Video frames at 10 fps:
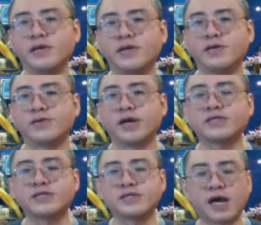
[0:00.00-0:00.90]
So as
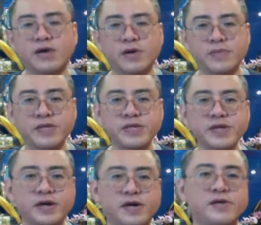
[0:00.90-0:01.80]
the sound
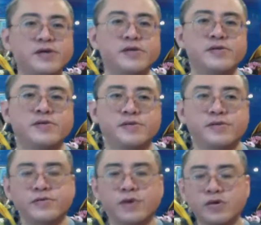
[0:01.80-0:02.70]
appear,
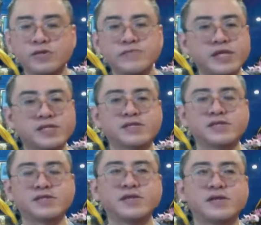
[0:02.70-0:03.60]

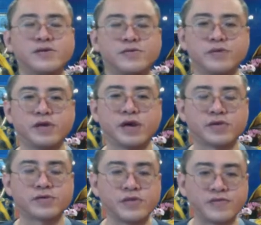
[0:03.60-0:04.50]
automatically we are
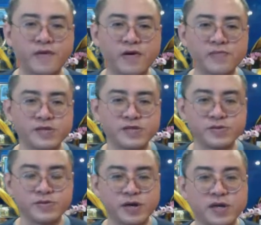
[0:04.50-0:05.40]
transformed
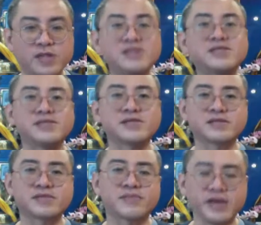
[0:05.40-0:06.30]
into a listening
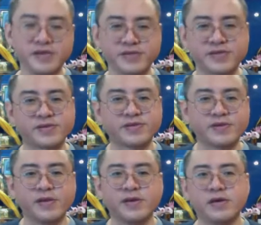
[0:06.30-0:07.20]
space
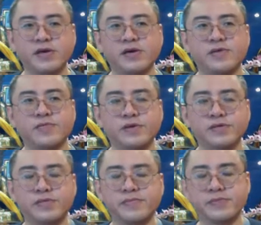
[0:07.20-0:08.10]
where
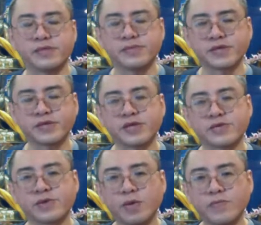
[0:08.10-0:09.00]
something that is
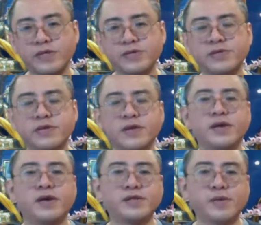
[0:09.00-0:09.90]
open
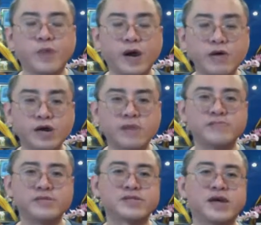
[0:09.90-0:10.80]
and they
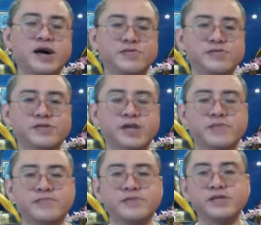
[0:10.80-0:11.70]
welcome the sound to
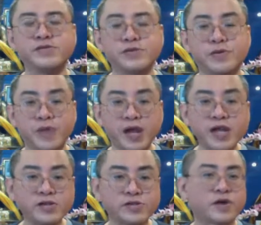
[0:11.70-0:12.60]
come into the
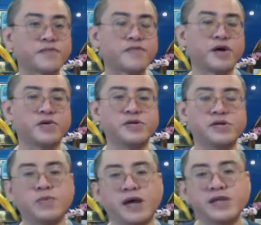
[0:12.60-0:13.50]
range of our
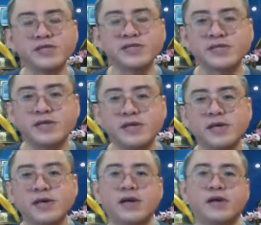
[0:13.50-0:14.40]
awareness.
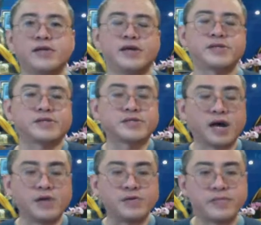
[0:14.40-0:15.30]
And as the
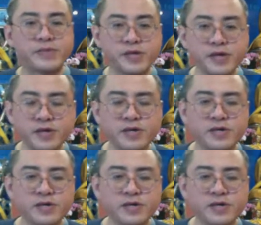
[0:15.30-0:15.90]
sound appear,